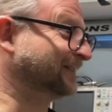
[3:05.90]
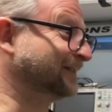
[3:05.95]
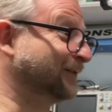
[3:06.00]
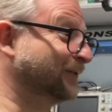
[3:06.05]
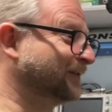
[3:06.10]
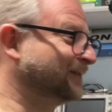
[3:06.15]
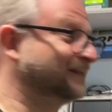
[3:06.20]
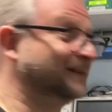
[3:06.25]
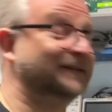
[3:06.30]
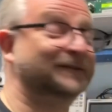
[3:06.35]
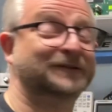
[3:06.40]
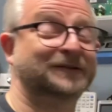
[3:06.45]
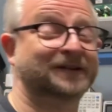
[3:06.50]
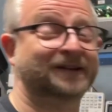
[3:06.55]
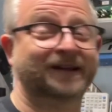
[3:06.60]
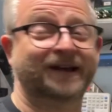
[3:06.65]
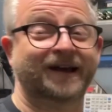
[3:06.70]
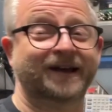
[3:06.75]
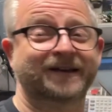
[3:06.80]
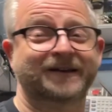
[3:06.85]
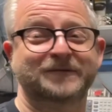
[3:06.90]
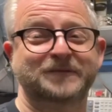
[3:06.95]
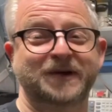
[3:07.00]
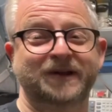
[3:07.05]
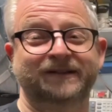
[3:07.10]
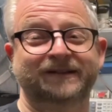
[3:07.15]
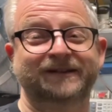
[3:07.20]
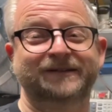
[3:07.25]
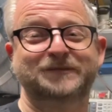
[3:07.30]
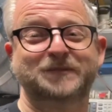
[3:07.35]
so I said to the guy, come
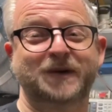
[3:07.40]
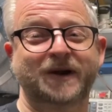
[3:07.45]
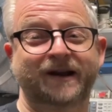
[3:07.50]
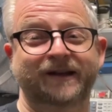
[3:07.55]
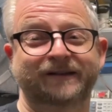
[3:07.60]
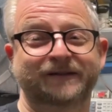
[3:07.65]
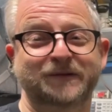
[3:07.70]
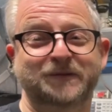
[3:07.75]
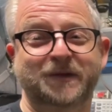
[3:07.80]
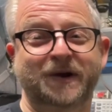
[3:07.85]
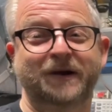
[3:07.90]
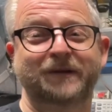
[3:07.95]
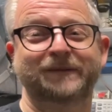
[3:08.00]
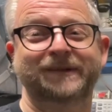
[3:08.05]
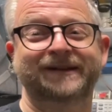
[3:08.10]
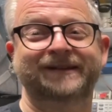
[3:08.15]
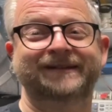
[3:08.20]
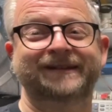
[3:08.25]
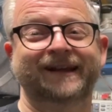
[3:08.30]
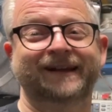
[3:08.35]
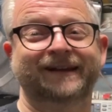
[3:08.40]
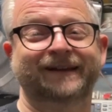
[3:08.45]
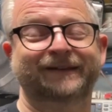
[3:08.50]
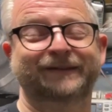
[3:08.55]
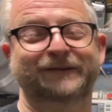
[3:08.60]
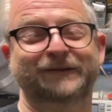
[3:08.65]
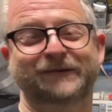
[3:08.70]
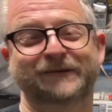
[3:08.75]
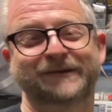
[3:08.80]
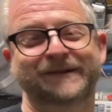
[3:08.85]
on, this price, you're probably selling
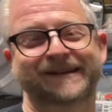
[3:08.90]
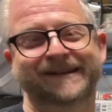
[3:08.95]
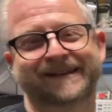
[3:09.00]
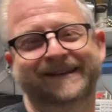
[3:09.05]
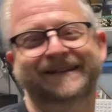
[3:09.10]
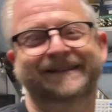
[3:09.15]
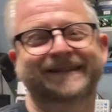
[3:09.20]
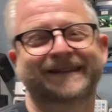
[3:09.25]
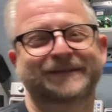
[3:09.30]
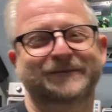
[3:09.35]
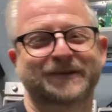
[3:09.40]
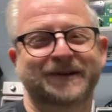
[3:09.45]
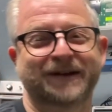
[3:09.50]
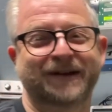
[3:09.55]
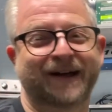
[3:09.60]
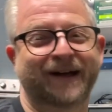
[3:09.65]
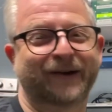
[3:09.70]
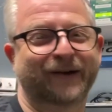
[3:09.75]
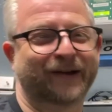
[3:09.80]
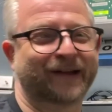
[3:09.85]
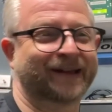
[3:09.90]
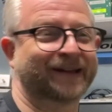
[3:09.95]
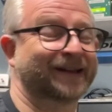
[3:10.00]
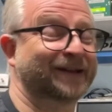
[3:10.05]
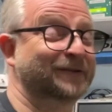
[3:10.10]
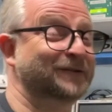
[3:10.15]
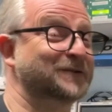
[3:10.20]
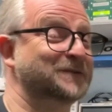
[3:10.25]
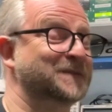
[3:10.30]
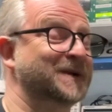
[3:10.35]
two. He said, well, okay,
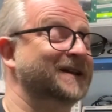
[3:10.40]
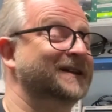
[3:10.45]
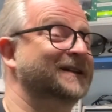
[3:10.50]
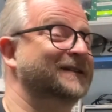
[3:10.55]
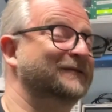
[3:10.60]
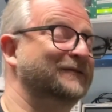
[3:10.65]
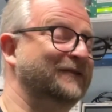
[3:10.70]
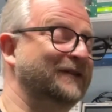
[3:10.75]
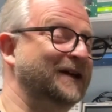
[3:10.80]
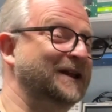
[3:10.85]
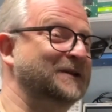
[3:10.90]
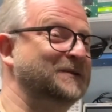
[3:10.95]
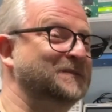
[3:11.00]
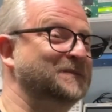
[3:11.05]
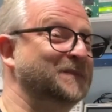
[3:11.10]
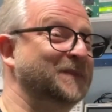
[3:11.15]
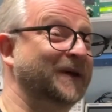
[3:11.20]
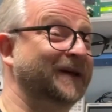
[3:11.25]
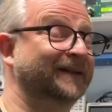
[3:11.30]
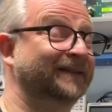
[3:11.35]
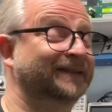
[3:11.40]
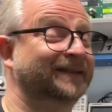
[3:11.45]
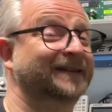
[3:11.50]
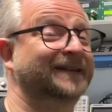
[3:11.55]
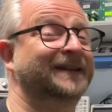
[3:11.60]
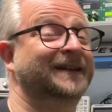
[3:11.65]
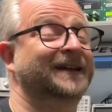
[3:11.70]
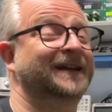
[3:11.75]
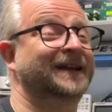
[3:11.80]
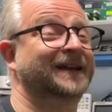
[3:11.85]
you're making fun, but
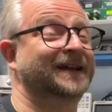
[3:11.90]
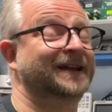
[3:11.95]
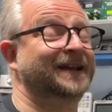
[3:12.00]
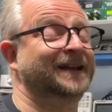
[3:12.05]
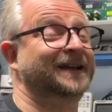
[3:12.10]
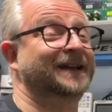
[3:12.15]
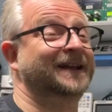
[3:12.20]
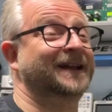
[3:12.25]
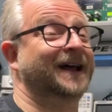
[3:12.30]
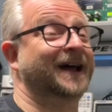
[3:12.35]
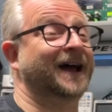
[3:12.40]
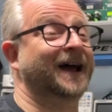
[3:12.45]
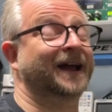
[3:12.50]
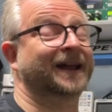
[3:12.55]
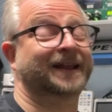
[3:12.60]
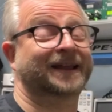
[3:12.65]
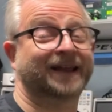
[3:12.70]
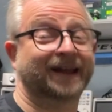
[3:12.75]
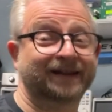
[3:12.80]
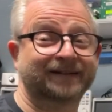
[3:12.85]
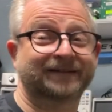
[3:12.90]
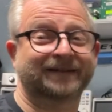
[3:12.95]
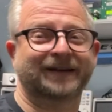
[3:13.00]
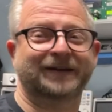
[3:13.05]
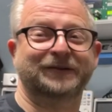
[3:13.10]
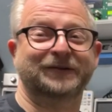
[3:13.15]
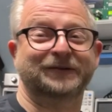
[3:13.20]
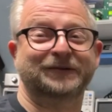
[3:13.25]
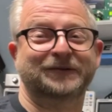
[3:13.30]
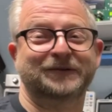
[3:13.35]
I can sell
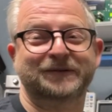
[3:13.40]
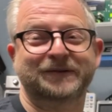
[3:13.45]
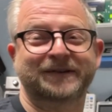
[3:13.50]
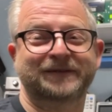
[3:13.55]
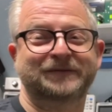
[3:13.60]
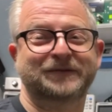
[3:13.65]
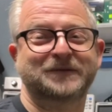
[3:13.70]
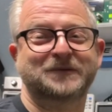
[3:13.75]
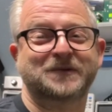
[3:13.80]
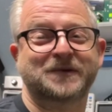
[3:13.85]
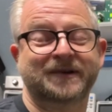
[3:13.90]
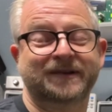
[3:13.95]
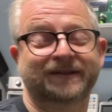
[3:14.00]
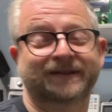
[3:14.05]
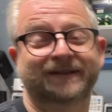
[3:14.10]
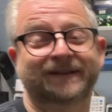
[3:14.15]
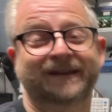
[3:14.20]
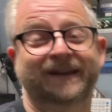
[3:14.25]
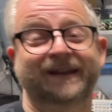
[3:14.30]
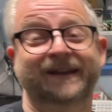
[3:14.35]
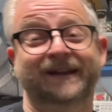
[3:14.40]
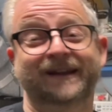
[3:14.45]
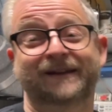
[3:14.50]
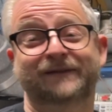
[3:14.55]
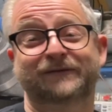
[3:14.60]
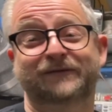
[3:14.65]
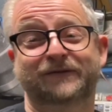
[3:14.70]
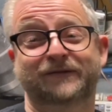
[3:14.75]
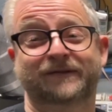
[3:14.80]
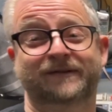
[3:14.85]
you two if you want. And
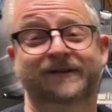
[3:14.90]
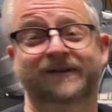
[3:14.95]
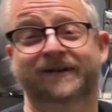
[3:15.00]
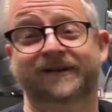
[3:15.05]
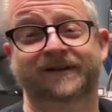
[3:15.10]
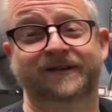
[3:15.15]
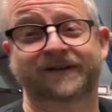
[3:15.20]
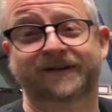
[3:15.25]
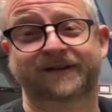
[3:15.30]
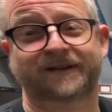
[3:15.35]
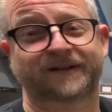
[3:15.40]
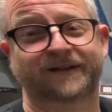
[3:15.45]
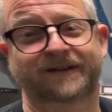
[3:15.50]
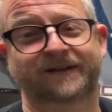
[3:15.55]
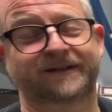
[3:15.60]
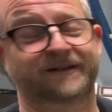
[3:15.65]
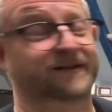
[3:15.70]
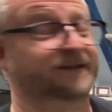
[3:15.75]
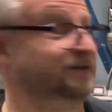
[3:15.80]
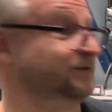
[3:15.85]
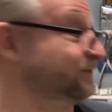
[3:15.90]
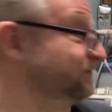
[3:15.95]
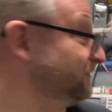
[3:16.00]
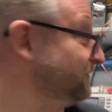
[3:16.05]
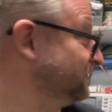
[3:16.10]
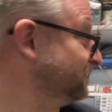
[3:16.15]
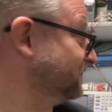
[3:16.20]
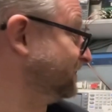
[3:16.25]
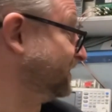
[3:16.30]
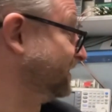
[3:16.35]
then for uh, a
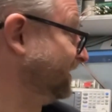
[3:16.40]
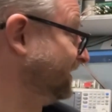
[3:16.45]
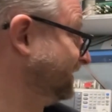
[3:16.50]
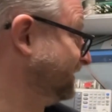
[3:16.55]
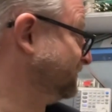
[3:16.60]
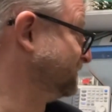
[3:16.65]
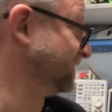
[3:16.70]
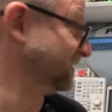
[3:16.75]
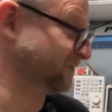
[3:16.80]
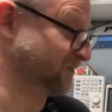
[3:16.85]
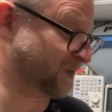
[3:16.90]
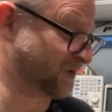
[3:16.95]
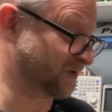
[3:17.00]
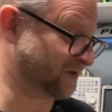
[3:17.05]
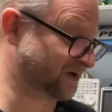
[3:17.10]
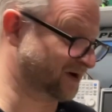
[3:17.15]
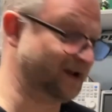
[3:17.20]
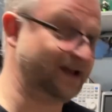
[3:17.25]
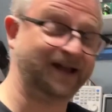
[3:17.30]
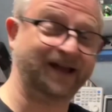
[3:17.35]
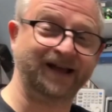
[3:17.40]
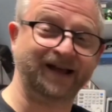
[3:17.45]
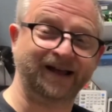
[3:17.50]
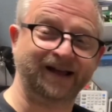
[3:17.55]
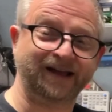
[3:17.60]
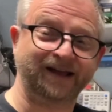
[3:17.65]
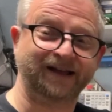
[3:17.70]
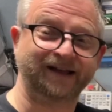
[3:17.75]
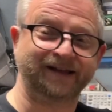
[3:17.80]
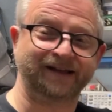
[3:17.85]
few, a little bit more,
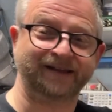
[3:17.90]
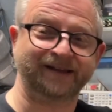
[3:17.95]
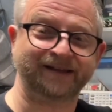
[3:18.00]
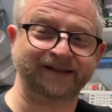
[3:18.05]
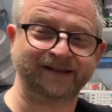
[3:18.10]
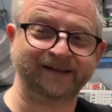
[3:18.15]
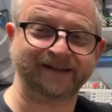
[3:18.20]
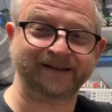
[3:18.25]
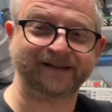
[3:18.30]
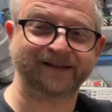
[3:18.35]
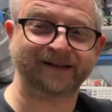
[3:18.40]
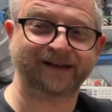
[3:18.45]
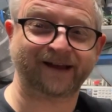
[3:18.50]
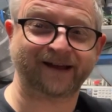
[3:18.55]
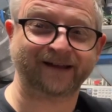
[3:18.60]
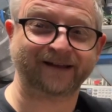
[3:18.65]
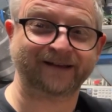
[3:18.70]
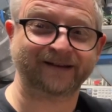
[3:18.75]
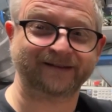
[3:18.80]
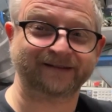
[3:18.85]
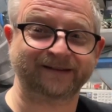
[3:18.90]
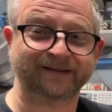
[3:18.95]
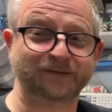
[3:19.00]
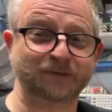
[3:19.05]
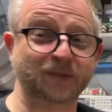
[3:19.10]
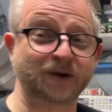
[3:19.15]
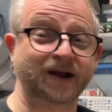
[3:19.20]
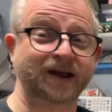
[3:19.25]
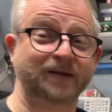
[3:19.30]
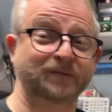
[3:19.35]
I got this
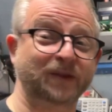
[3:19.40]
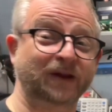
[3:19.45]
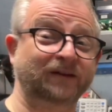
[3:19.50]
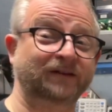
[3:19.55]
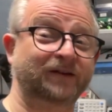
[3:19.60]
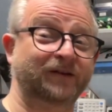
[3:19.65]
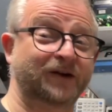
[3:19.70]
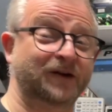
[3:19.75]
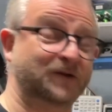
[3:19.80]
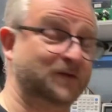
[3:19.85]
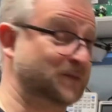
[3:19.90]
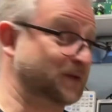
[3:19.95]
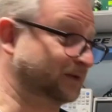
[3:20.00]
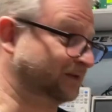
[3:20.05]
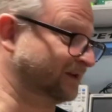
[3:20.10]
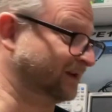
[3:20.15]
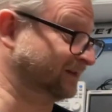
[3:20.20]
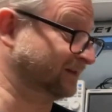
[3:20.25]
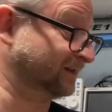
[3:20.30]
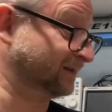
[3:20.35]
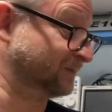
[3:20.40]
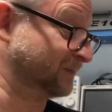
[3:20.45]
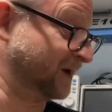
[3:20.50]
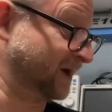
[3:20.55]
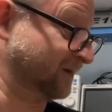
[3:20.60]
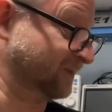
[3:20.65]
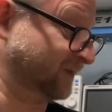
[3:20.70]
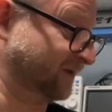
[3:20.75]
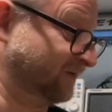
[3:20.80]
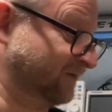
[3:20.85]
Brymen, so I almost got this
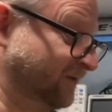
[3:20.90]
Brymen